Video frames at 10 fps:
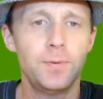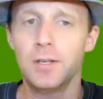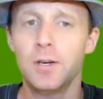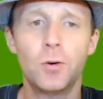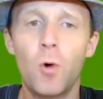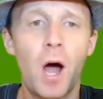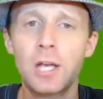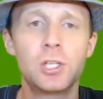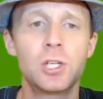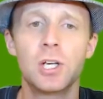Good, we go to
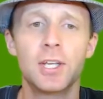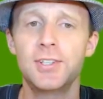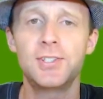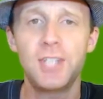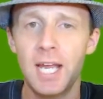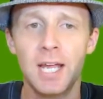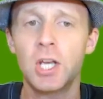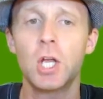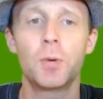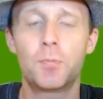
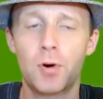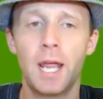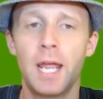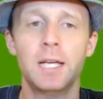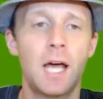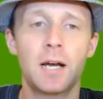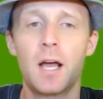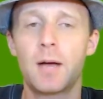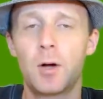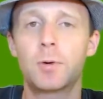
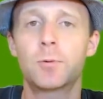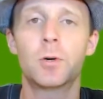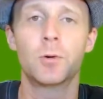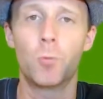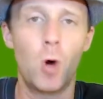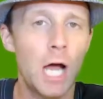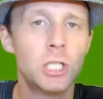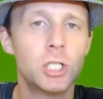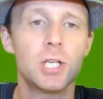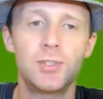watchstandpray.com. All one word:
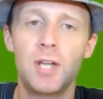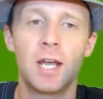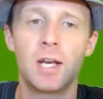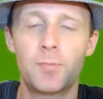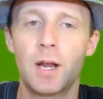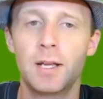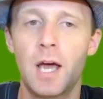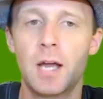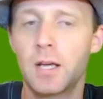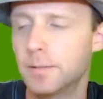
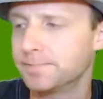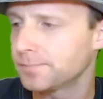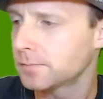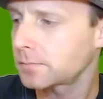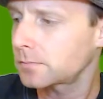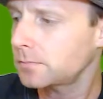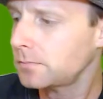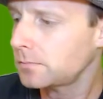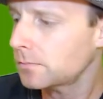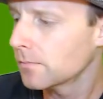watchstandpray.com.
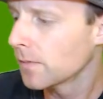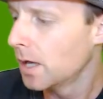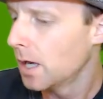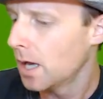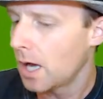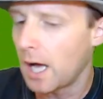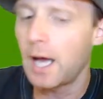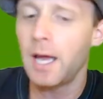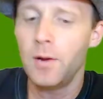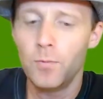
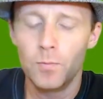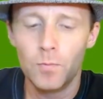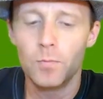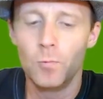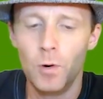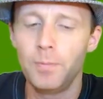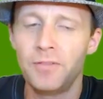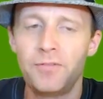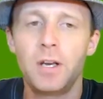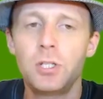I we'll
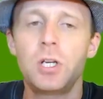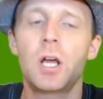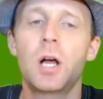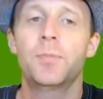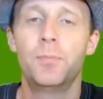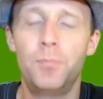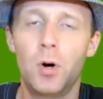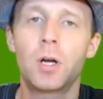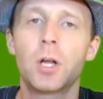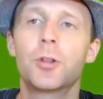be finishing up the
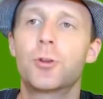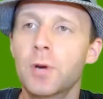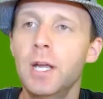book